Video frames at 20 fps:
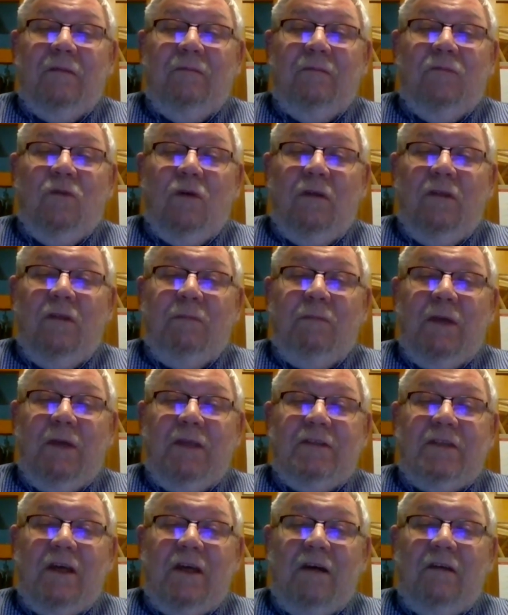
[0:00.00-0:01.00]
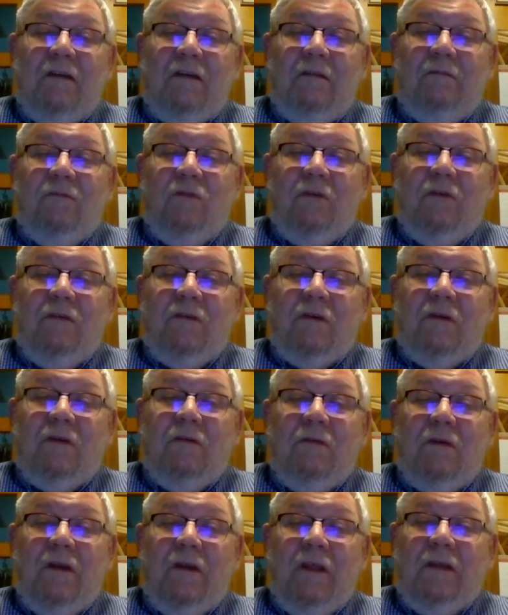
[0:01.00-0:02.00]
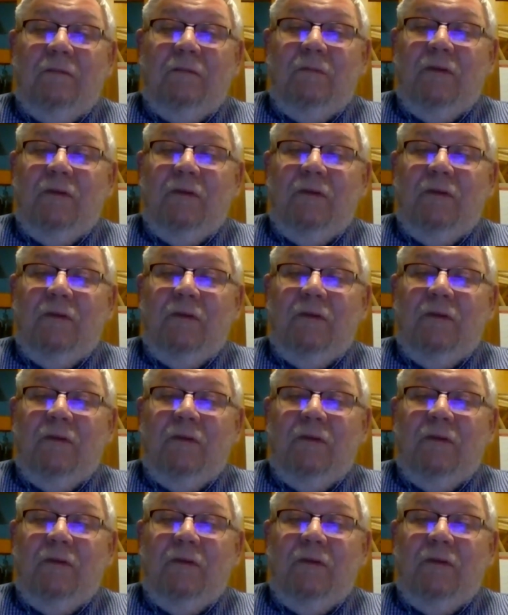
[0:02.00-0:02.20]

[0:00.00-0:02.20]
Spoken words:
more of their beans out and more of their corn in